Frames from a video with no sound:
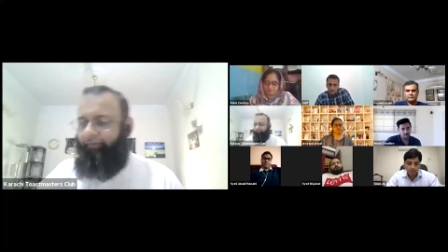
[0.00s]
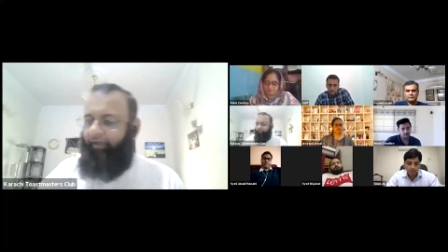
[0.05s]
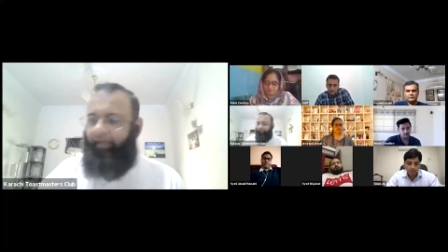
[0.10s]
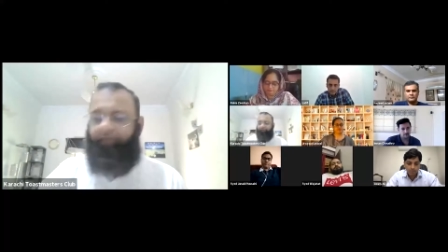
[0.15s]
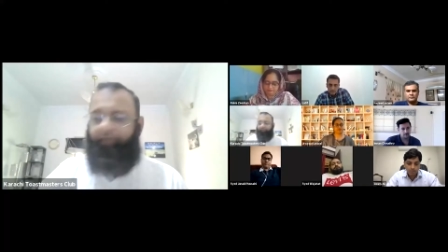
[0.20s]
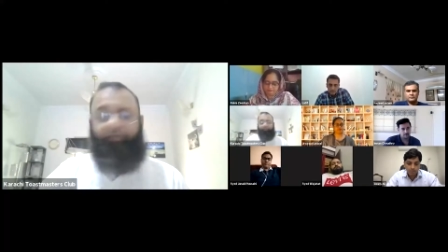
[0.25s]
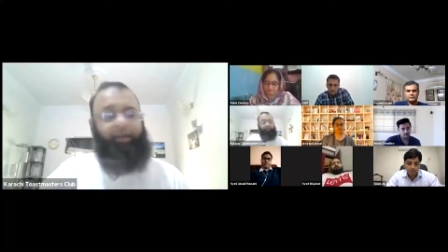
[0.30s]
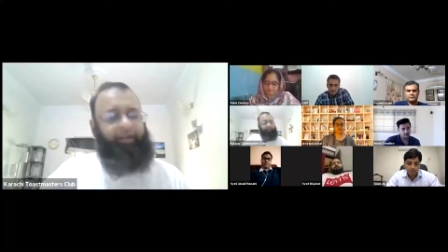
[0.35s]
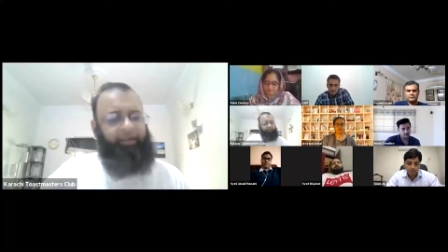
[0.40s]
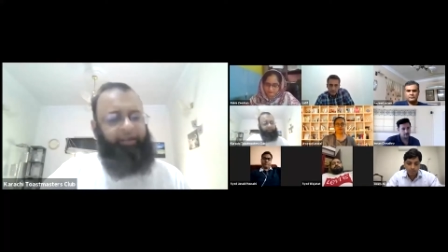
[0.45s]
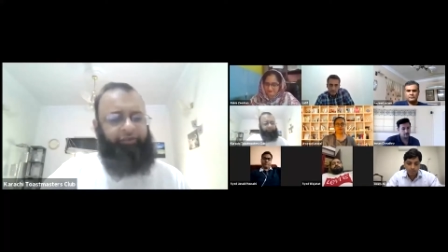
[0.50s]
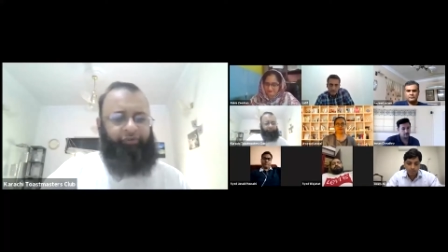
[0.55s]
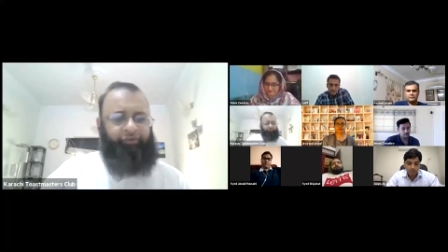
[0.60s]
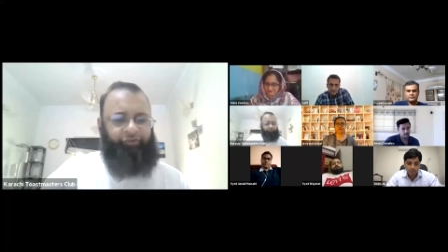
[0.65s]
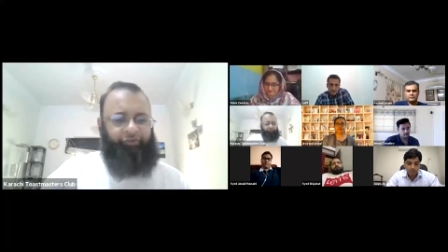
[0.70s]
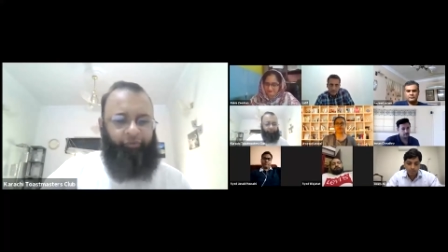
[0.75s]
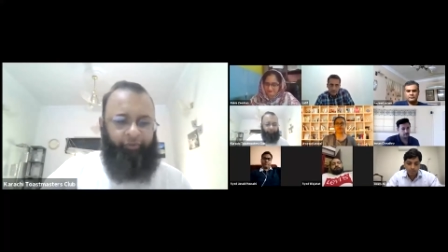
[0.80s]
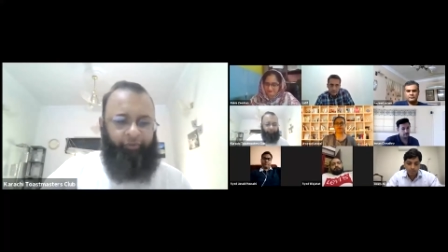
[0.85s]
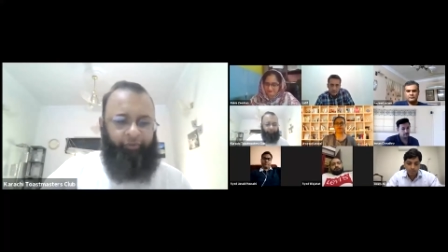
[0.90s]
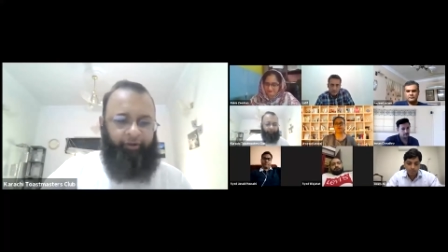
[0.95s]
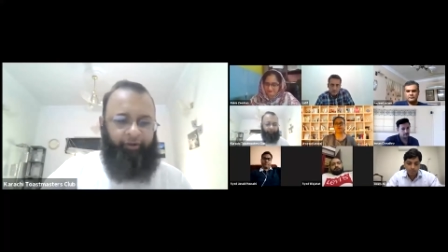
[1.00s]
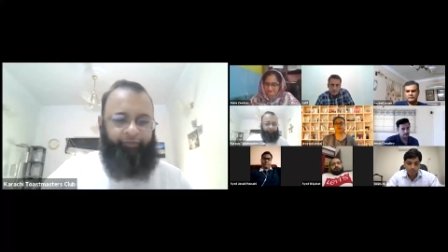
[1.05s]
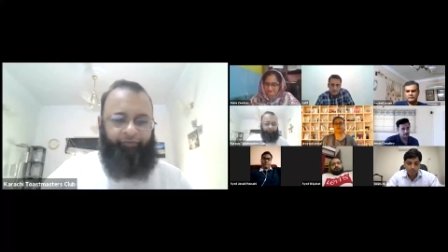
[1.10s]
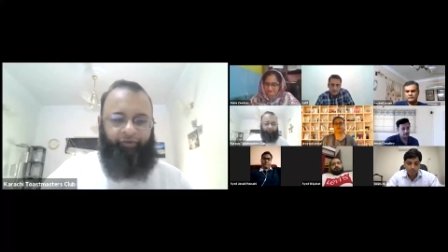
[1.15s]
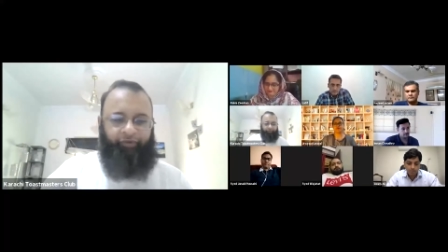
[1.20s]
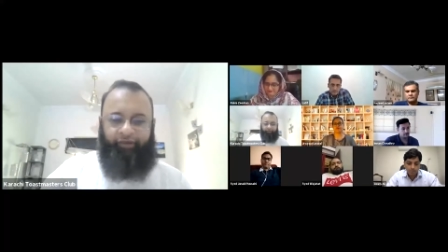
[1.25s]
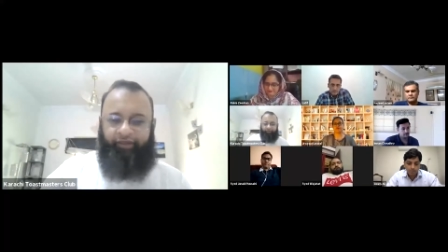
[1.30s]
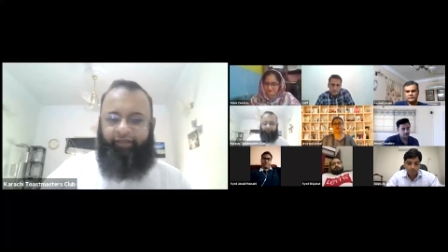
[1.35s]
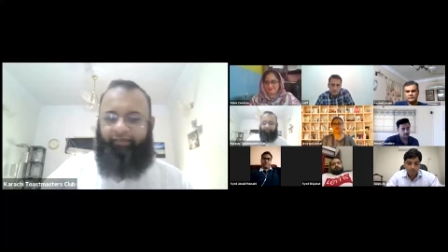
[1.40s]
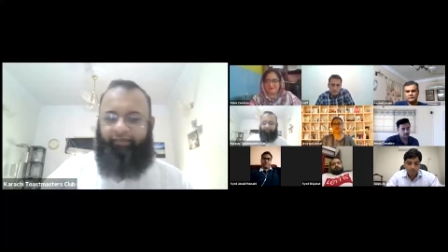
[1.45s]
In fact, it was over
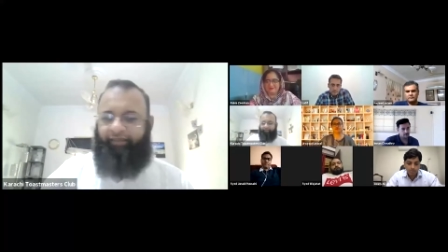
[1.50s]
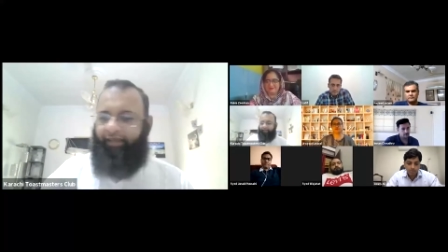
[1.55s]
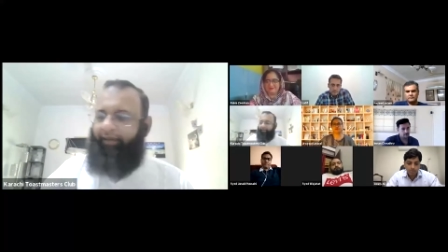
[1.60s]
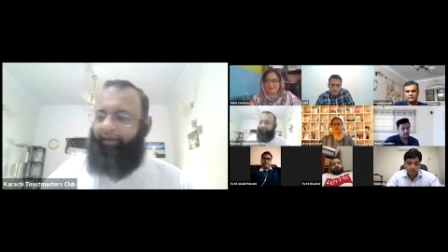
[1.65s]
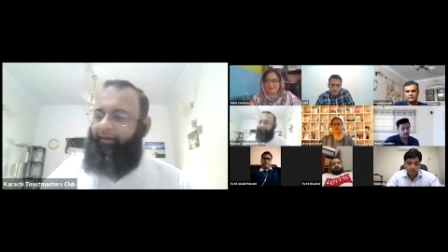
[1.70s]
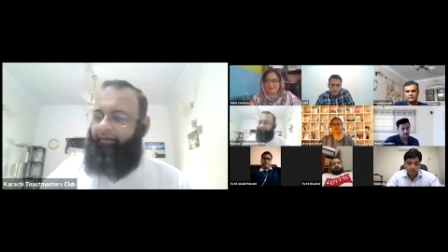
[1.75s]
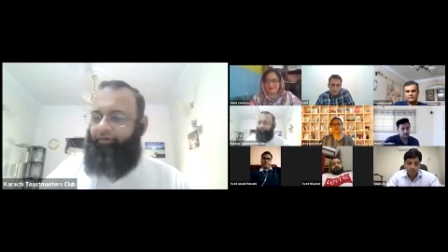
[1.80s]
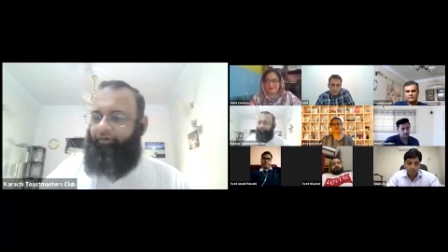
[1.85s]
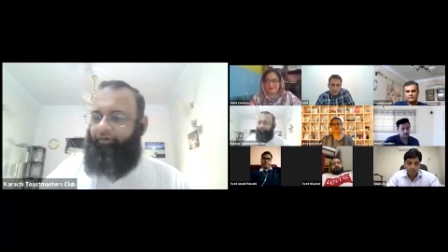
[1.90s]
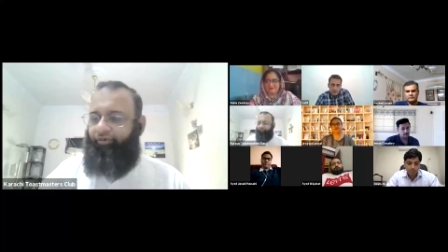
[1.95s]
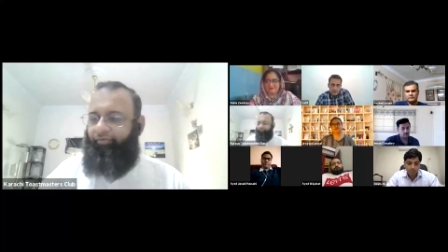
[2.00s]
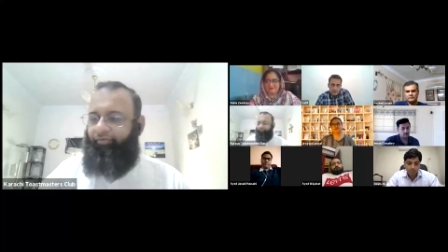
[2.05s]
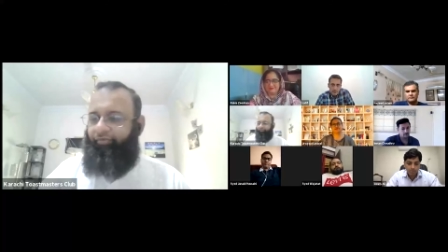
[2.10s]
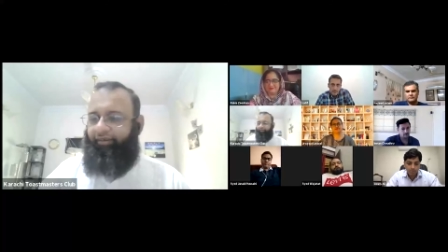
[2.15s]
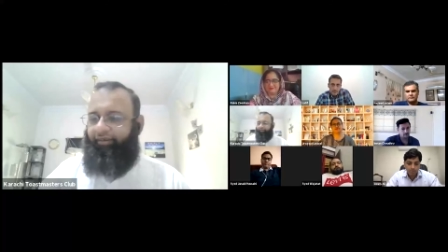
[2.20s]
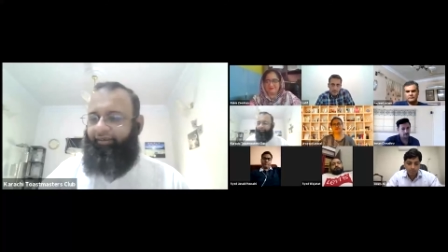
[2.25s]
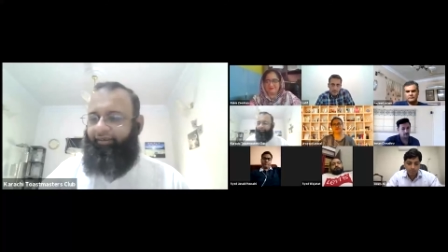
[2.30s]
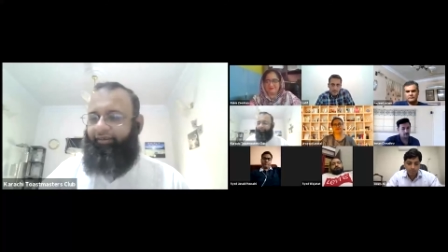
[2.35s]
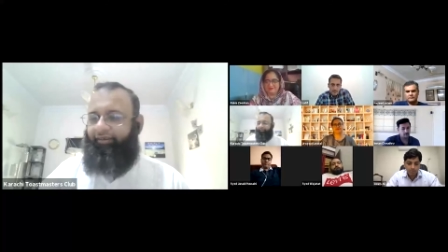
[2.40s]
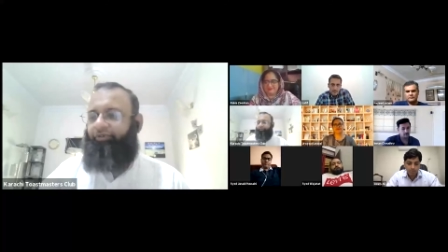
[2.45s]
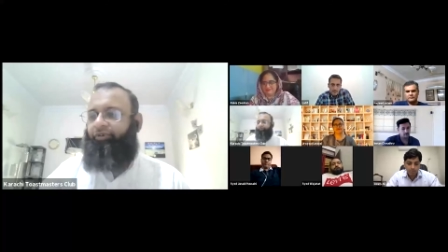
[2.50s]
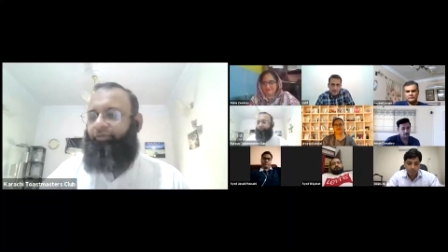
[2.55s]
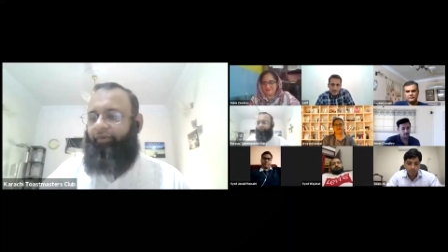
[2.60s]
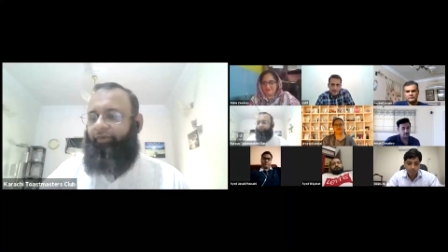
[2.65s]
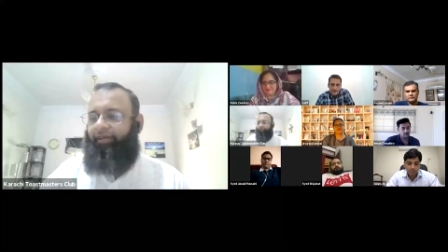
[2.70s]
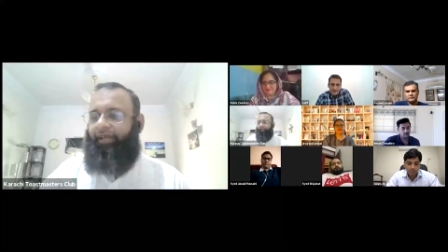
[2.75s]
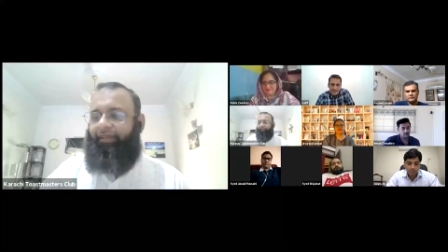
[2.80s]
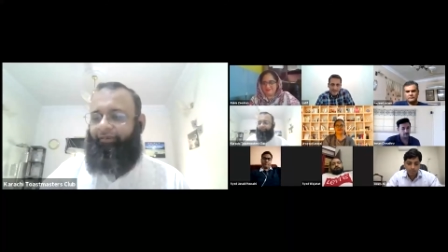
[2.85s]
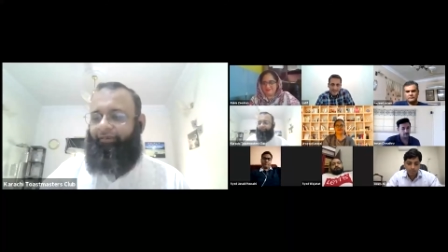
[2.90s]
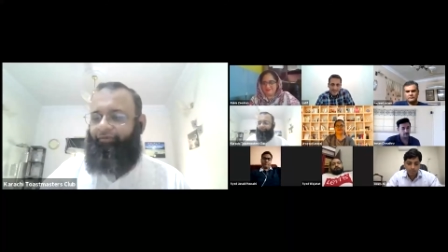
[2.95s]
40 seconds ago, but since no
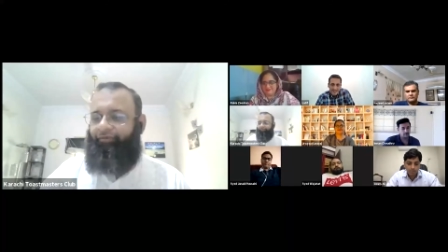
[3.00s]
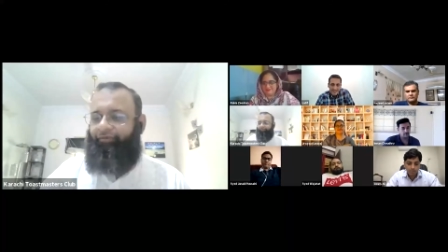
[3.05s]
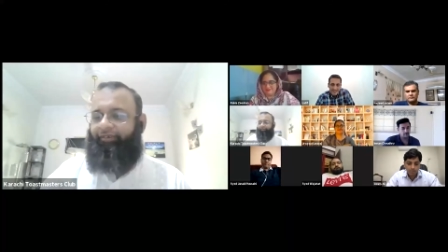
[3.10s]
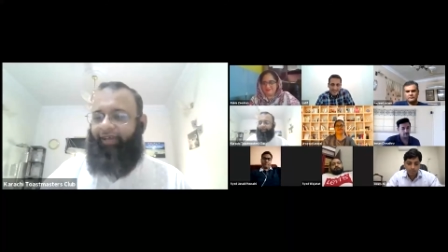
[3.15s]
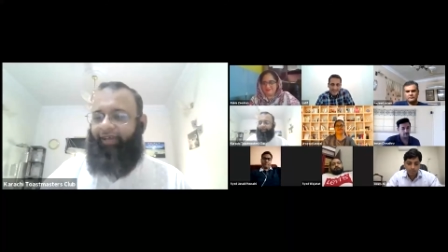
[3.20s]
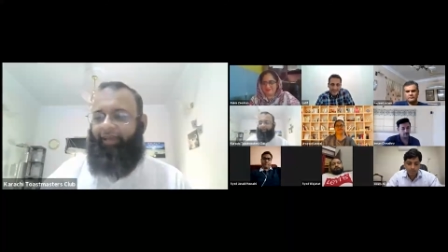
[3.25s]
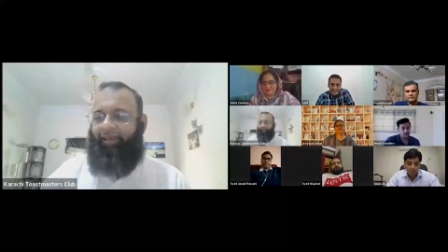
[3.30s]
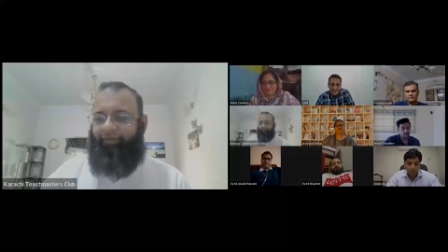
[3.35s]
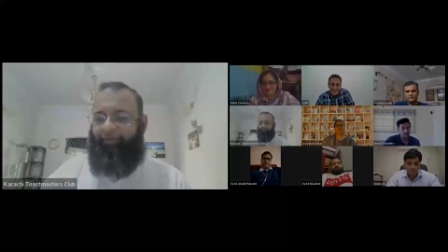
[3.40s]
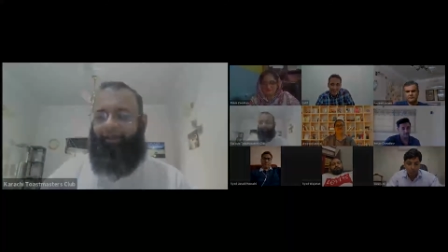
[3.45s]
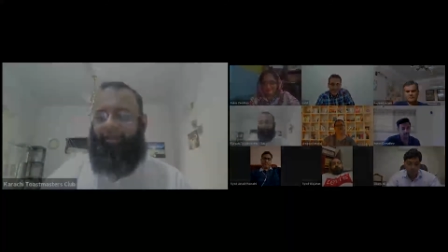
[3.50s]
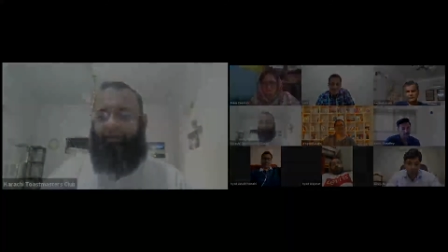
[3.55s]
one else was timing, I